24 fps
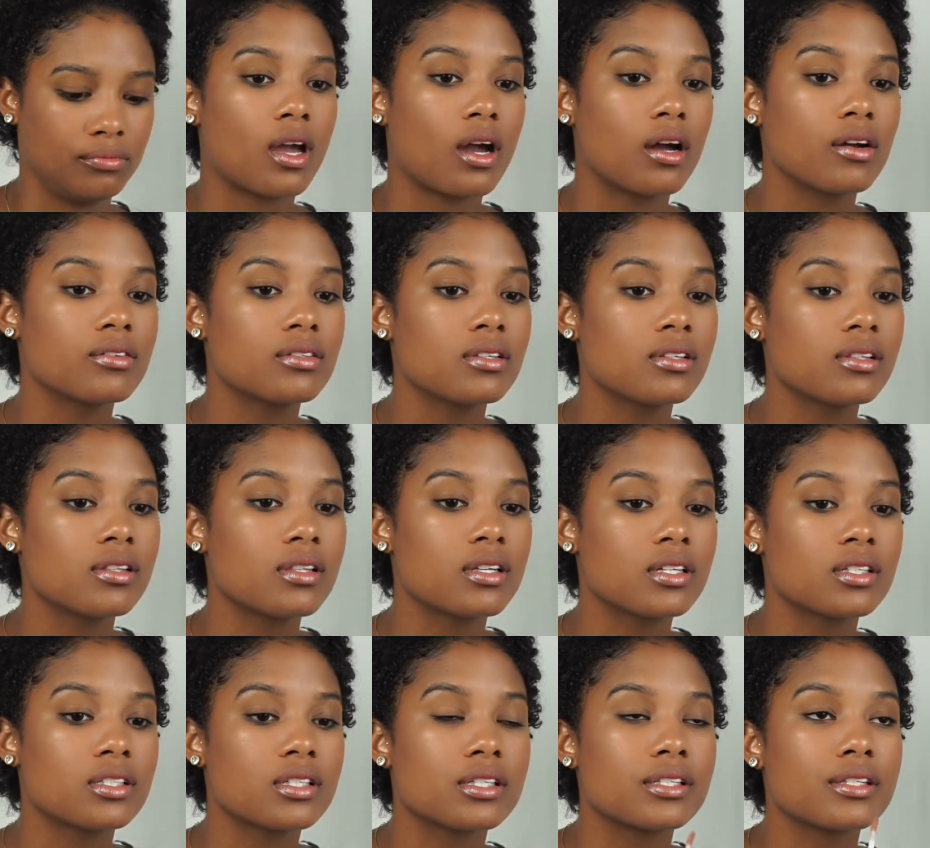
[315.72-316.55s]
How
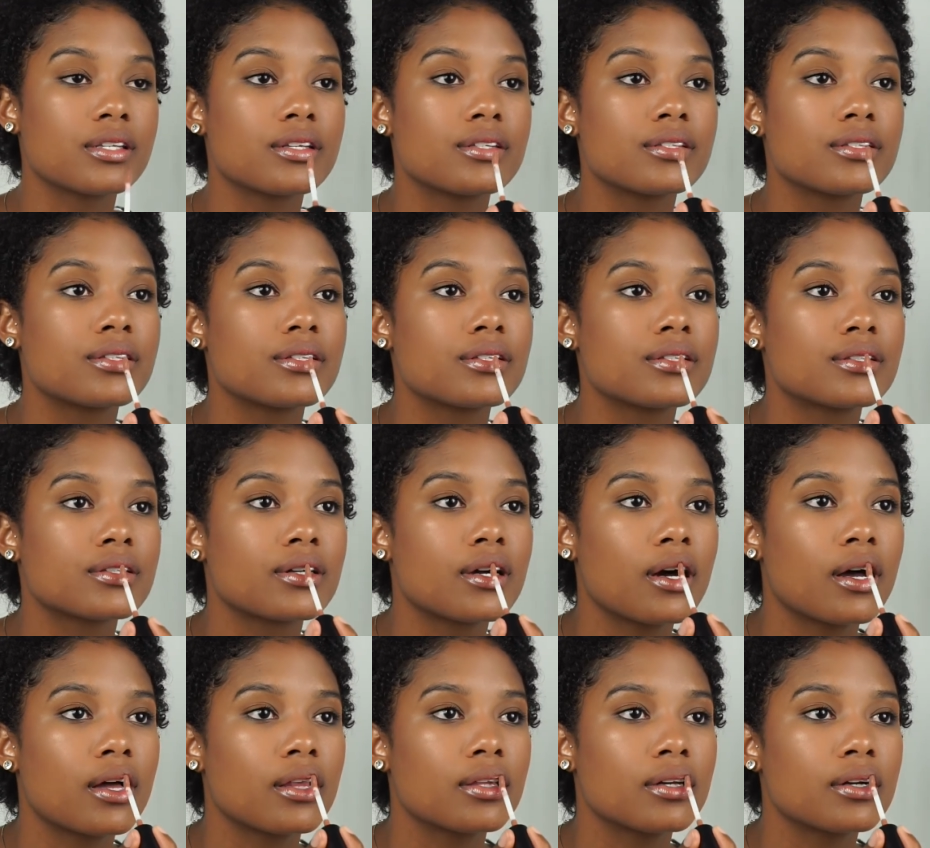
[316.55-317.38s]
delicious is this
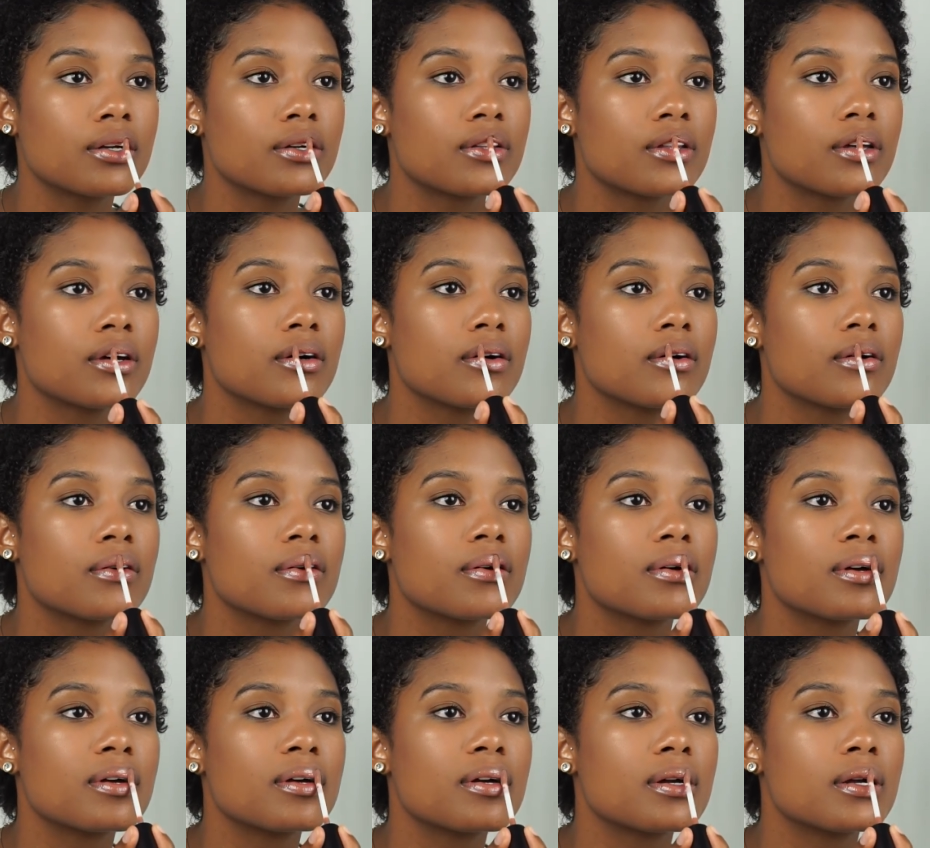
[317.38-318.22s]
color though?